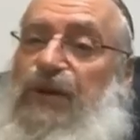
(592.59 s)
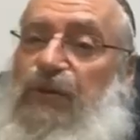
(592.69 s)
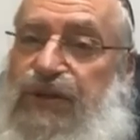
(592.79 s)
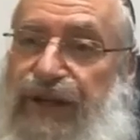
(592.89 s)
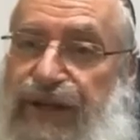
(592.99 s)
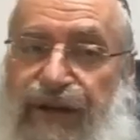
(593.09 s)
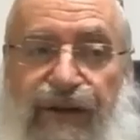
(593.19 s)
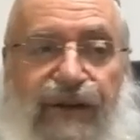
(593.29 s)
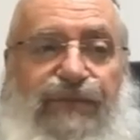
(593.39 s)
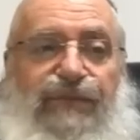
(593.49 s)
He was an
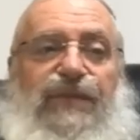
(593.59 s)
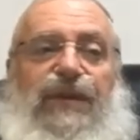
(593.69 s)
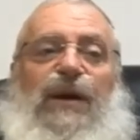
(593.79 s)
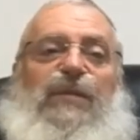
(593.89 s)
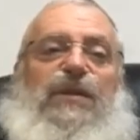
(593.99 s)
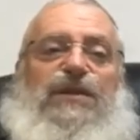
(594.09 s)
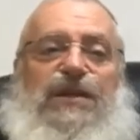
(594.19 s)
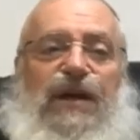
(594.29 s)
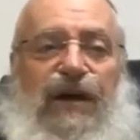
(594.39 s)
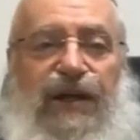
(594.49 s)
eagle up in the
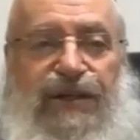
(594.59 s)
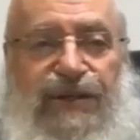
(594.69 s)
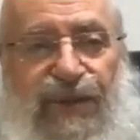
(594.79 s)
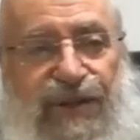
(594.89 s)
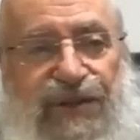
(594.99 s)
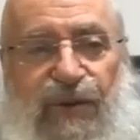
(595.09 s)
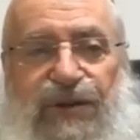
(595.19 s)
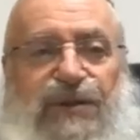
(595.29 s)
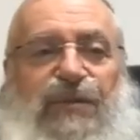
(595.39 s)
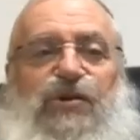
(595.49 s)
skies, but so
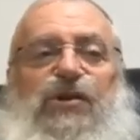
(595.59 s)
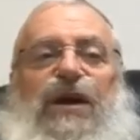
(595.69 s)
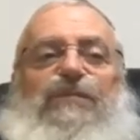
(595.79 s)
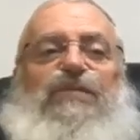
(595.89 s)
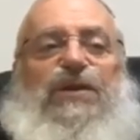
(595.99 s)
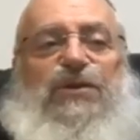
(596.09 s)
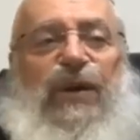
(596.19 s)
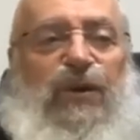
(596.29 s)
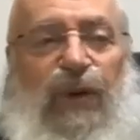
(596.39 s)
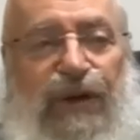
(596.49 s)
was the Masham. So
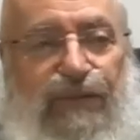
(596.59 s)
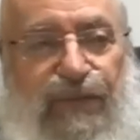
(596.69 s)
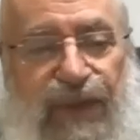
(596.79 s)
anyway,